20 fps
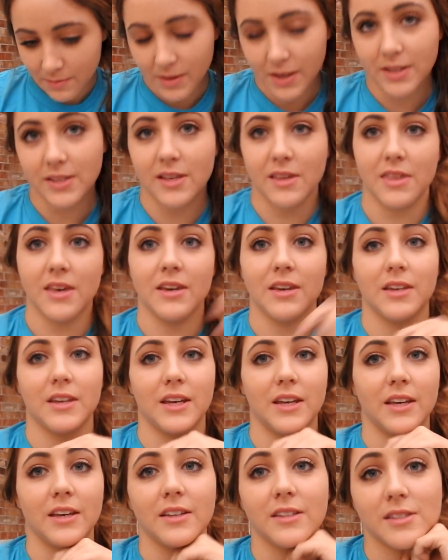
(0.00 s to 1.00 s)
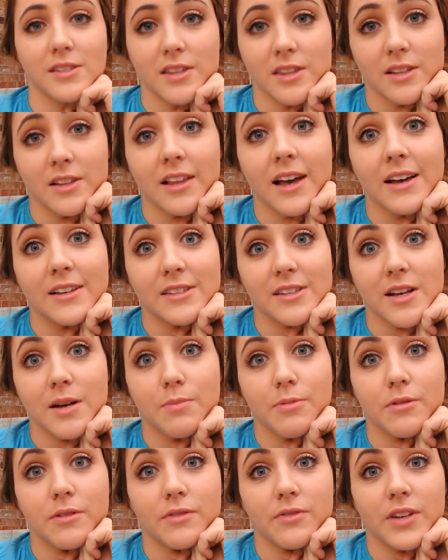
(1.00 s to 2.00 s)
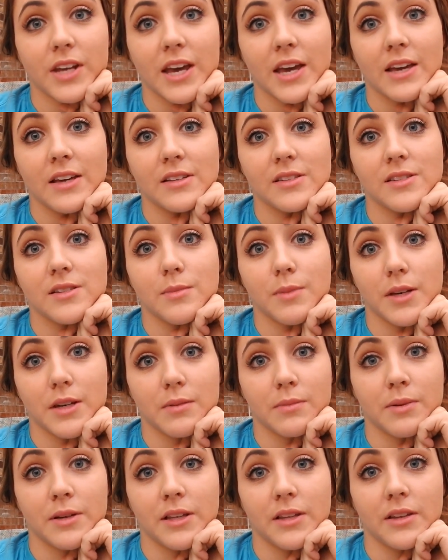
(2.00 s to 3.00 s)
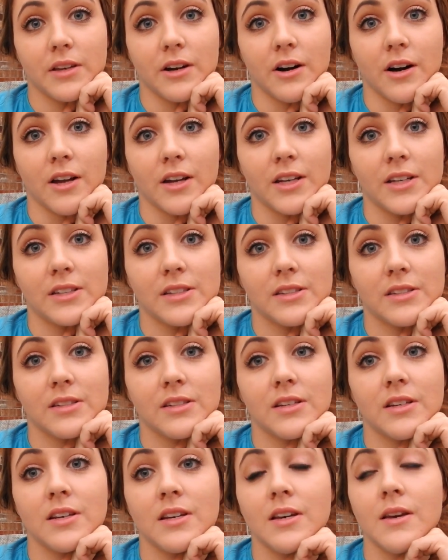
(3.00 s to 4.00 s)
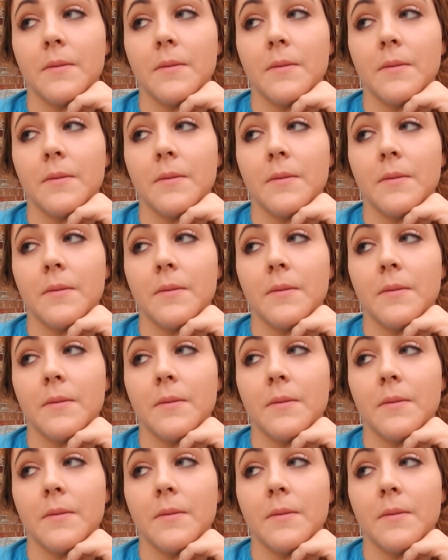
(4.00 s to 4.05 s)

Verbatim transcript: because I think it is the last couple of days, to be completely honest,